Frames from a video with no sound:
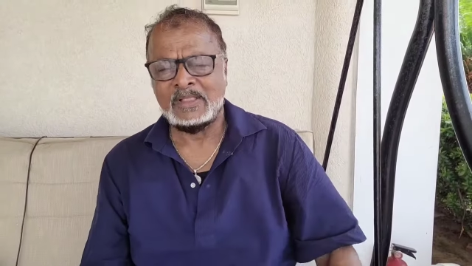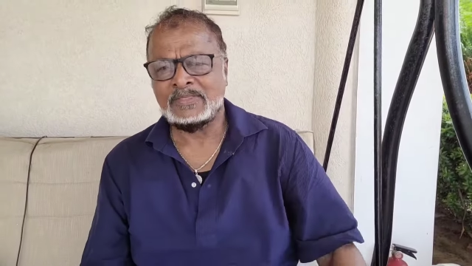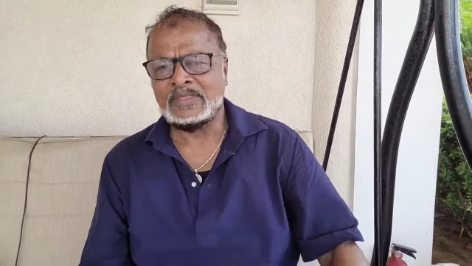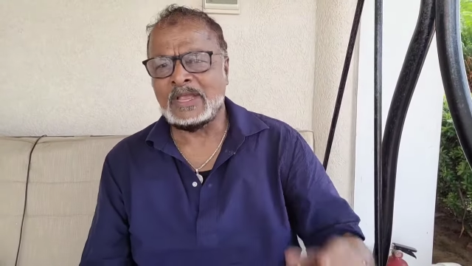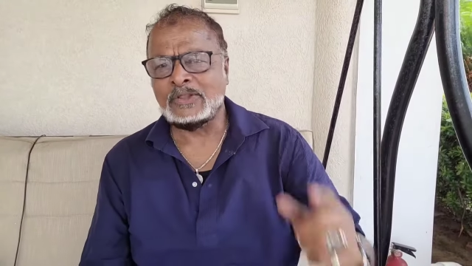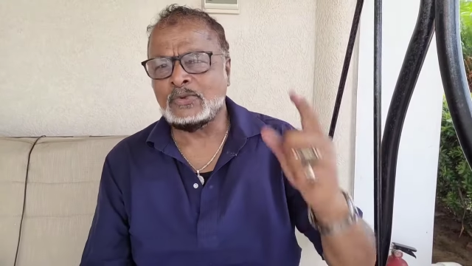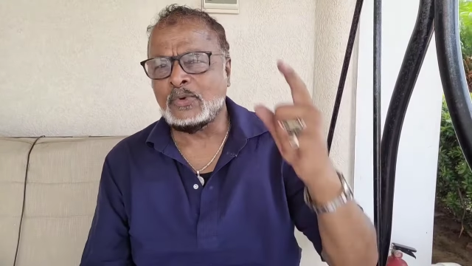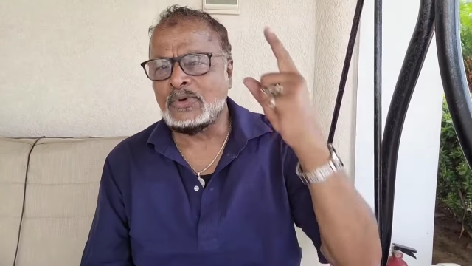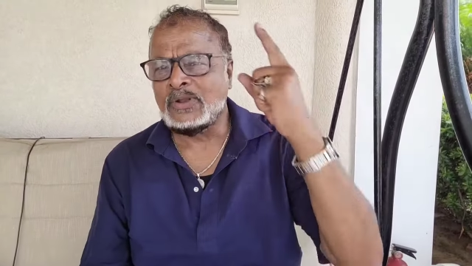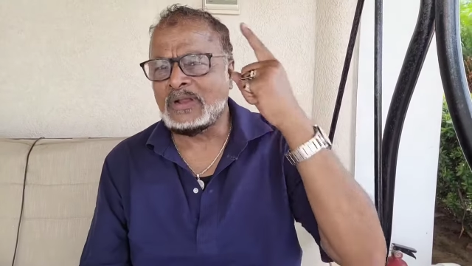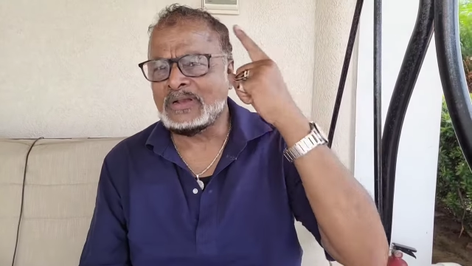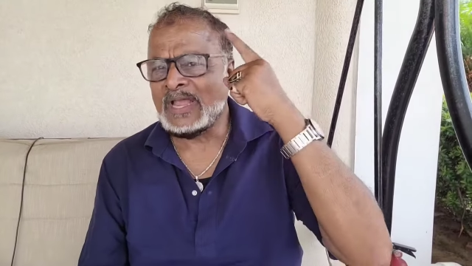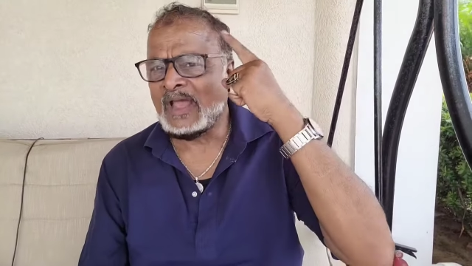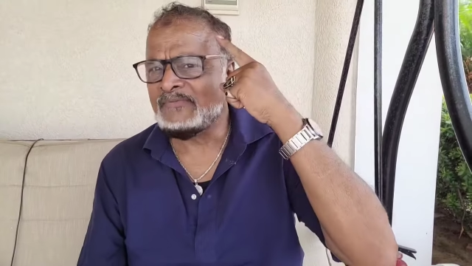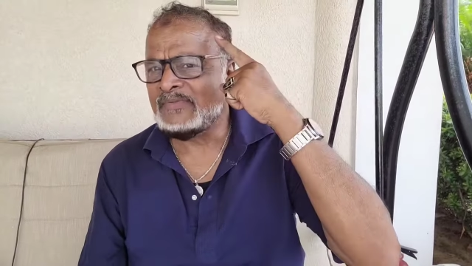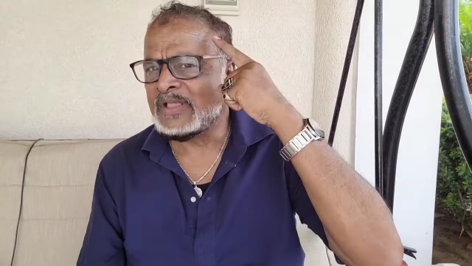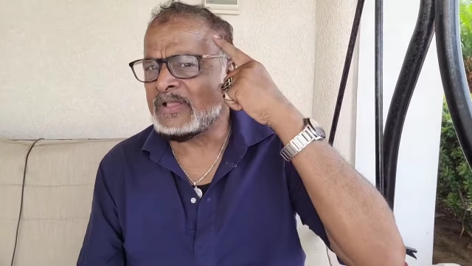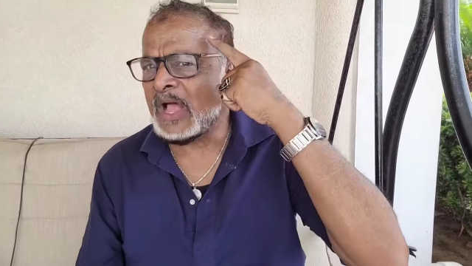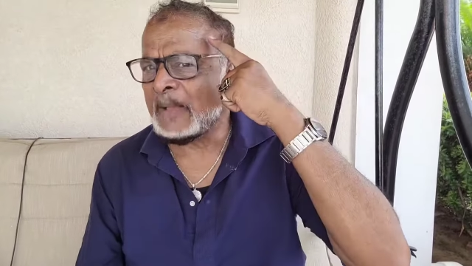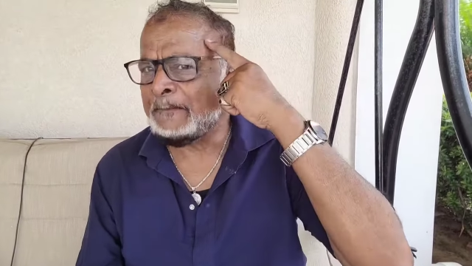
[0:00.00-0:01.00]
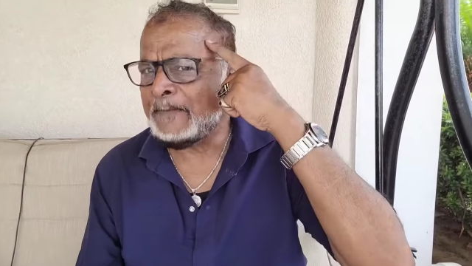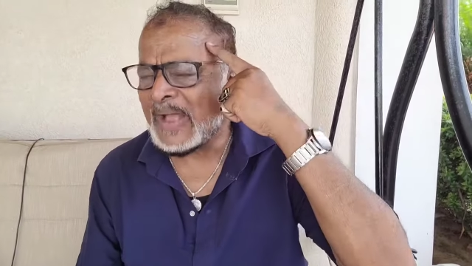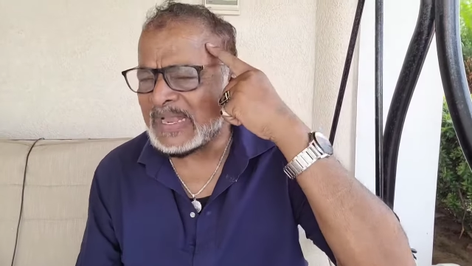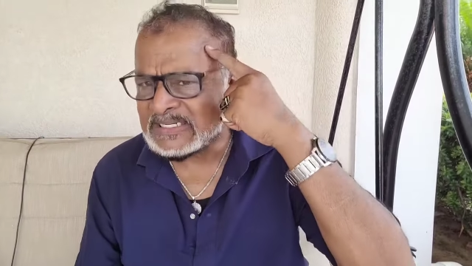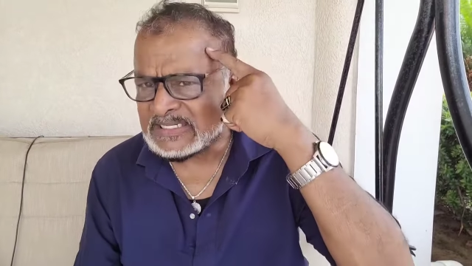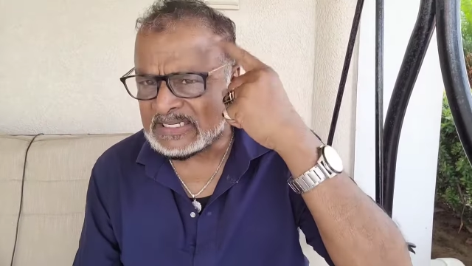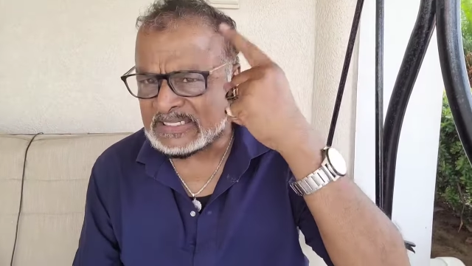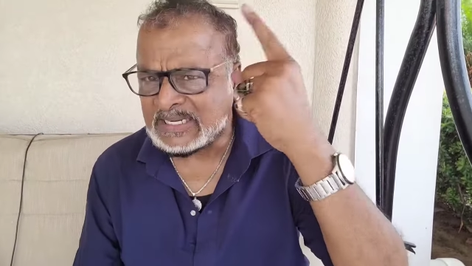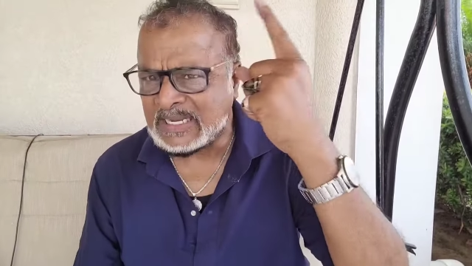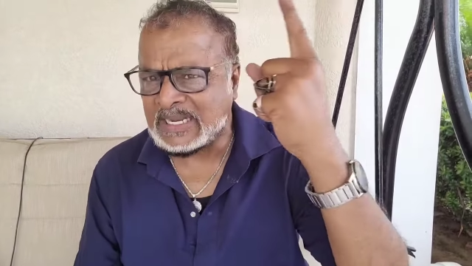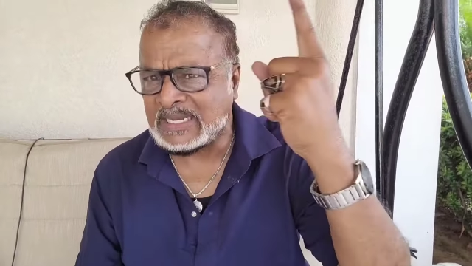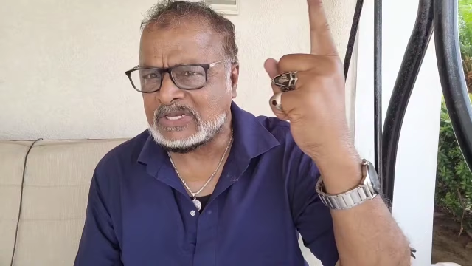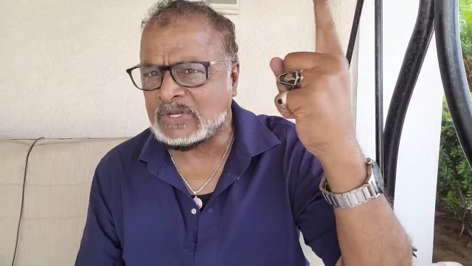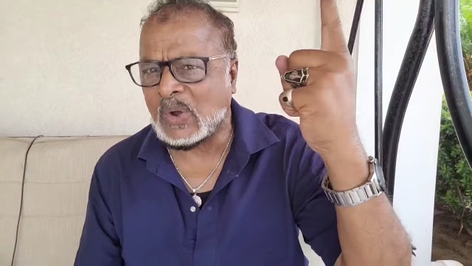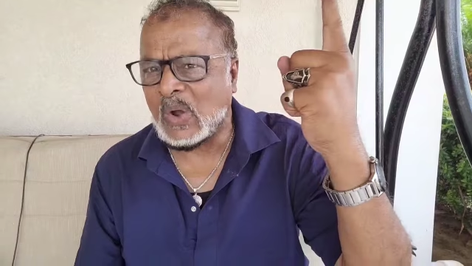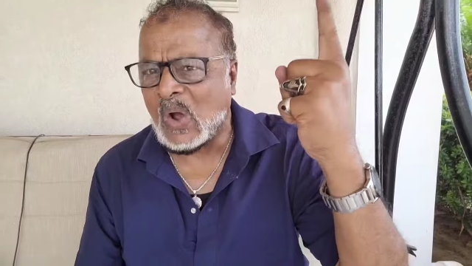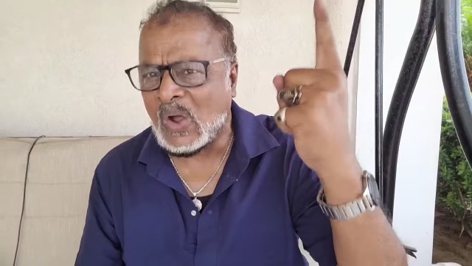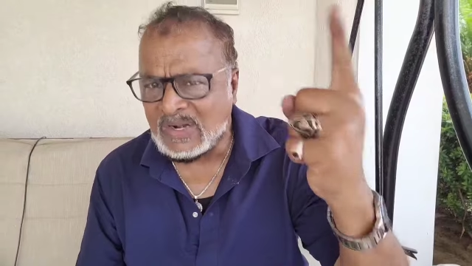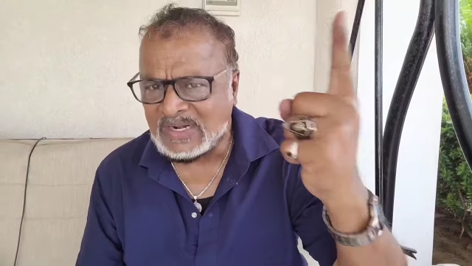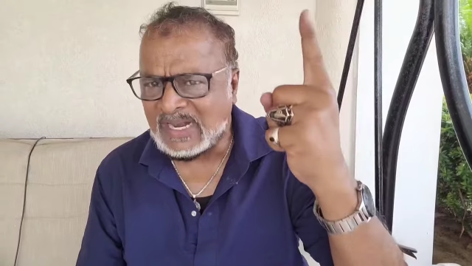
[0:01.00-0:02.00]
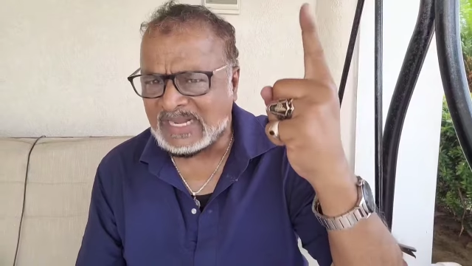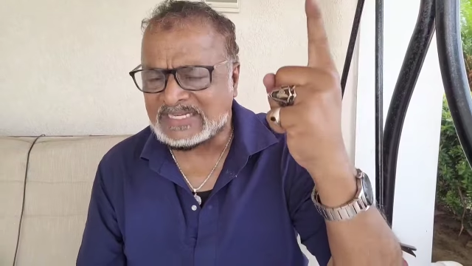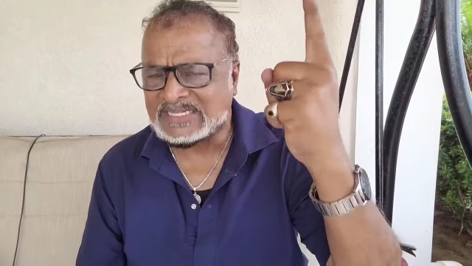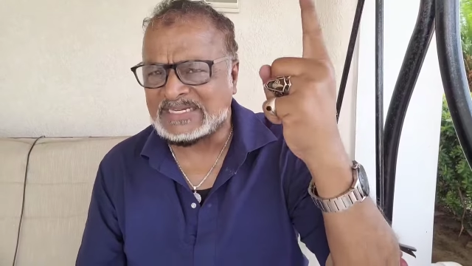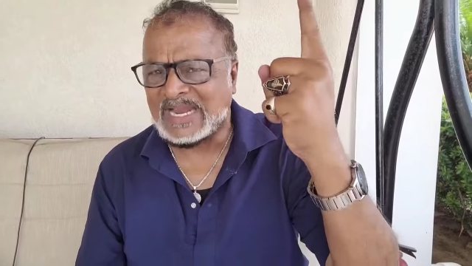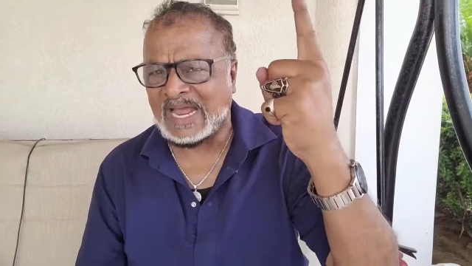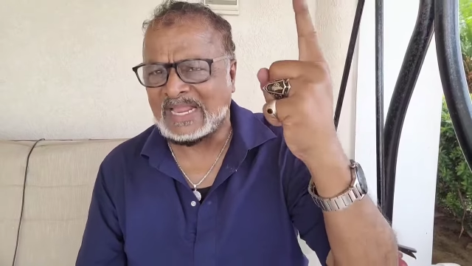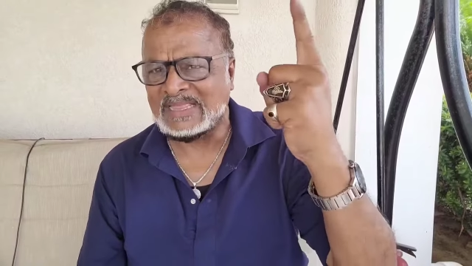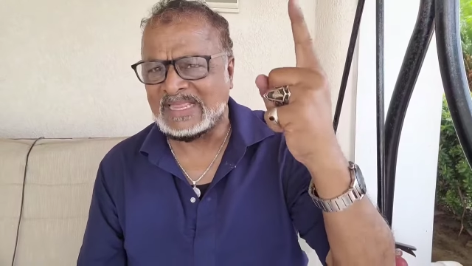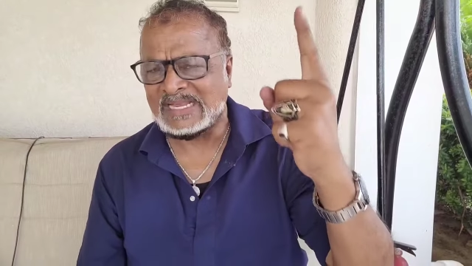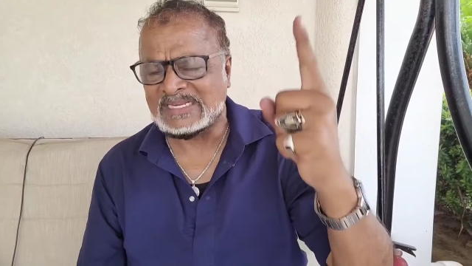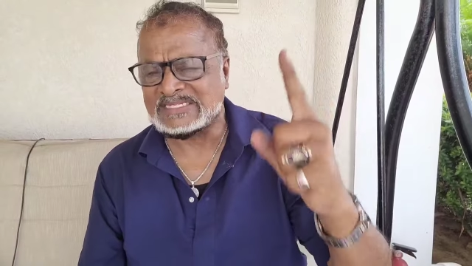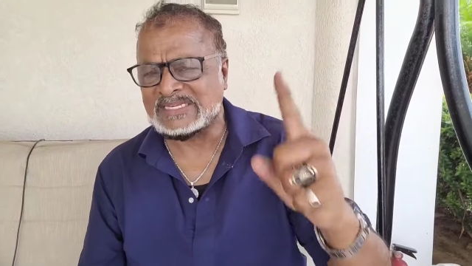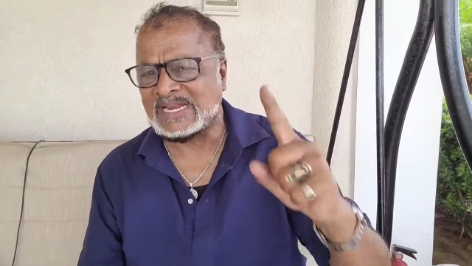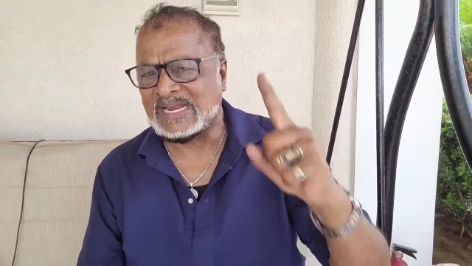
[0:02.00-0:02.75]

they do not have the capacity to understand this,